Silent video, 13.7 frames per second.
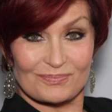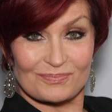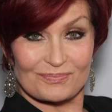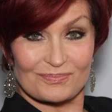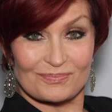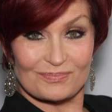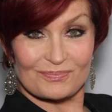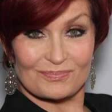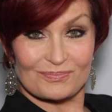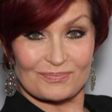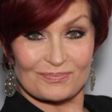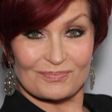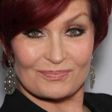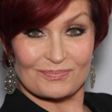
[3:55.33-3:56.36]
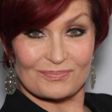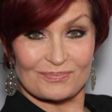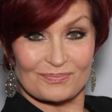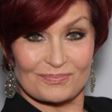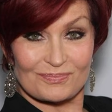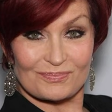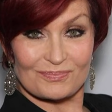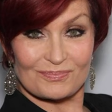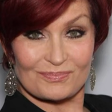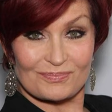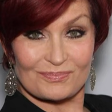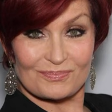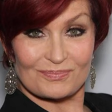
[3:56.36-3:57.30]

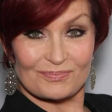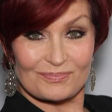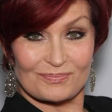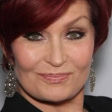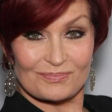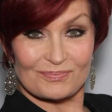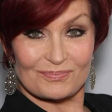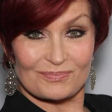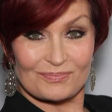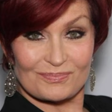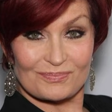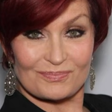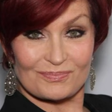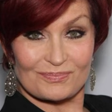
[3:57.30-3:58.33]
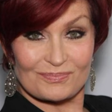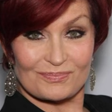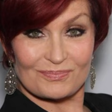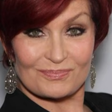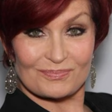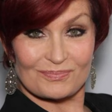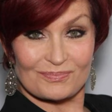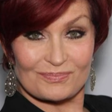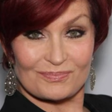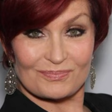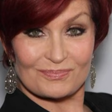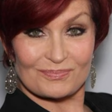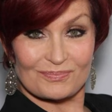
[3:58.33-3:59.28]

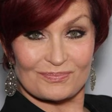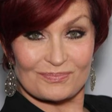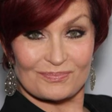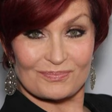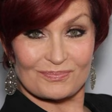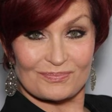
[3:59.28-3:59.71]
(silent)